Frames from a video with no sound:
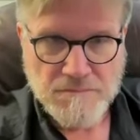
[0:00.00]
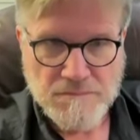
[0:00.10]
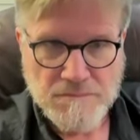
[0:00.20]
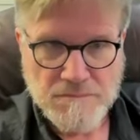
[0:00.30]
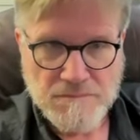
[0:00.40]

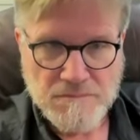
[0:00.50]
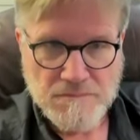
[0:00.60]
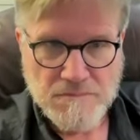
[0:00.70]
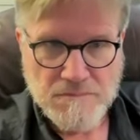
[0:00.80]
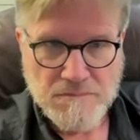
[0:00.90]

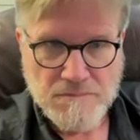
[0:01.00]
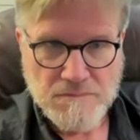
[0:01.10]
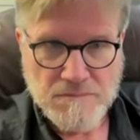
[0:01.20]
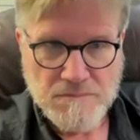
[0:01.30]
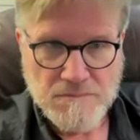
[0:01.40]

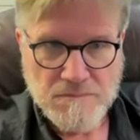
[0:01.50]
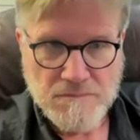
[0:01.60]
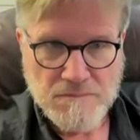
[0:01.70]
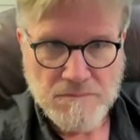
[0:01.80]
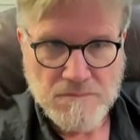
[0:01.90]

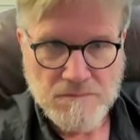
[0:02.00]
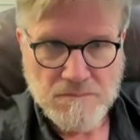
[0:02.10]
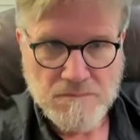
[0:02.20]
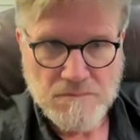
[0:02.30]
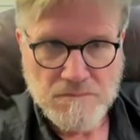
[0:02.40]

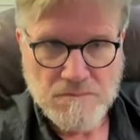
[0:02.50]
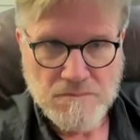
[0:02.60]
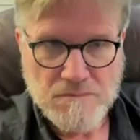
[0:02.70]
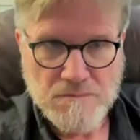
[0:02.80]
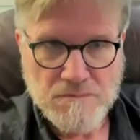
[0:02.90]

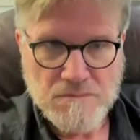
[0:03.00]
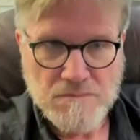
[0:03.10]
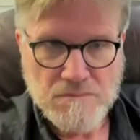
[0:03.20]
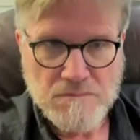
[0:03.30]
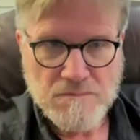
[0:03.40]

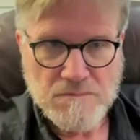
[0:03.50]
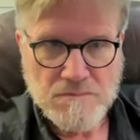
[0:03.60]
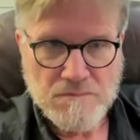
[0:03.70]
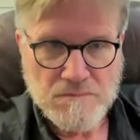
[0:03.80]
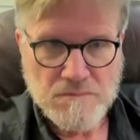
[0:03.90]

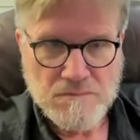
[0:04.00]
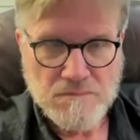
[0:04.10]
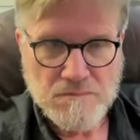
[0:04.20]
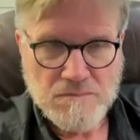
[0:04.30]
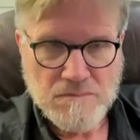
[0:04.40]

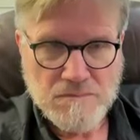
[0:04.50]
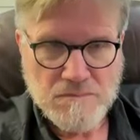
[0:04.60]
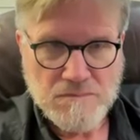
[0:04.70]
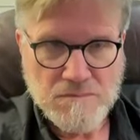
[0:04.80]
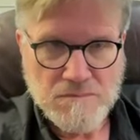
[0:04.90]

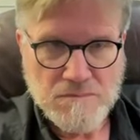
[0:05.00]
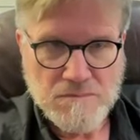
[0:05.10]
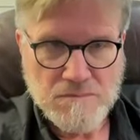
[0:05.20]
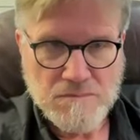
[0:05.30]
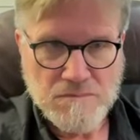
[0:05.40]

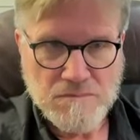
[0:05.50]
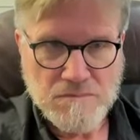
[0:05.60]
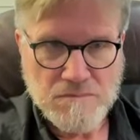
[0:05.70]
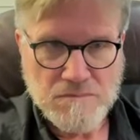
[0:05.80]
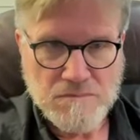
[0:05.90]

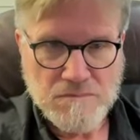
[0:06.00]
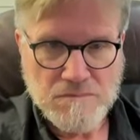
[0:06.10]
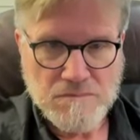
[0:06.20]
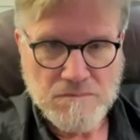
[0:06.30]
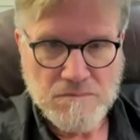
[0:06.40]

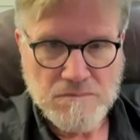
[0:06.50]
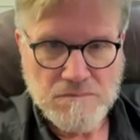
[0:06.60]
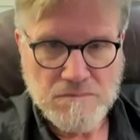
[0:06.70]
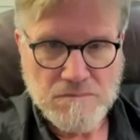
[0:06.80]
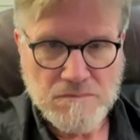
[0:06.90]

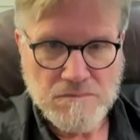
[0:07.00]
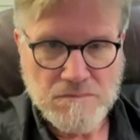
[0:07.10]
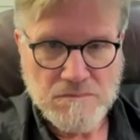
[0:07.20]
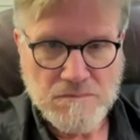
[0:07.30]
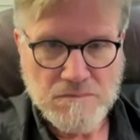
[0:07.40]

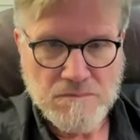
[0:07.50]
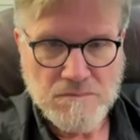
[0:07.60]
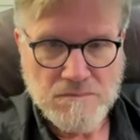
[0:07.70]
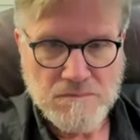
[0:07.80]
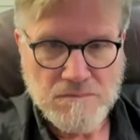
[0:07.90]
This person isn't speaking.